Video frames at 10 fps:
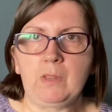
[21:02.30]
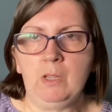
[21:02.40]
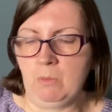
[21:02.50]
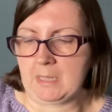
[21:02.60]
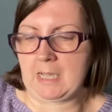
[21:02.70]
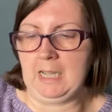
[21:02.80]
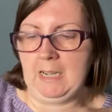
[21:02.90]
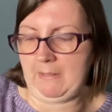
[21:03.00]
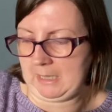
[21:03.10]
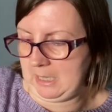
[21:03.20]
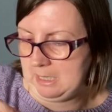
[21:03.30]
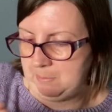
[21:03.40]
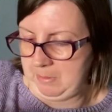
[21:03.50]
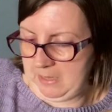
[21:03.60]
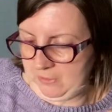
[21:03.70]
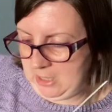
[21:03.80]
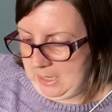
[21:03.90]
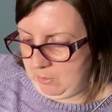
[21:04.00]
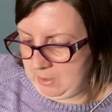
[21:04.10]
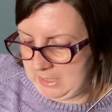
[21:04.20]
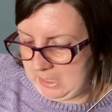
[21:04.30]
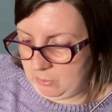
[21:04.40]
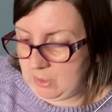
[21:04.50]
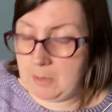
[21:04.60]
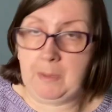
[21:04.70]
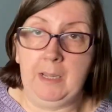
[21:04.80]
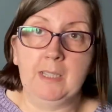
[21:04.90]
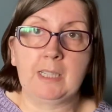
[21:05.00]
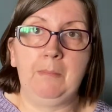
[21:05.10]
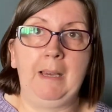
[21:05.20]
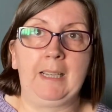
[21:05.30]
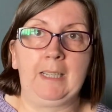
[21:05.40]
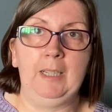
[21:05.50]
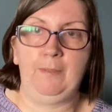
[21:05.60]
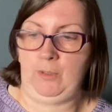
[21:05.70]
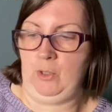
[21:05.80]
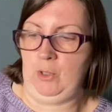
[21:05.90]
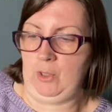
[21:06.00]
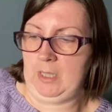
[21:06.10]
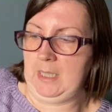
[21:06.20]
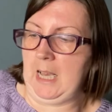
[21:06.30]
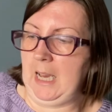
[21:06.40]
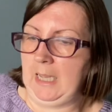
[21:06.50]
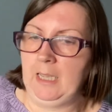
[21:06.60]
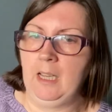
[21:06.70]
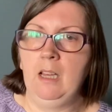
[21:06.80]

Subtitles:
was kind of like a little bit of a shout out to the person I'm making it for, to say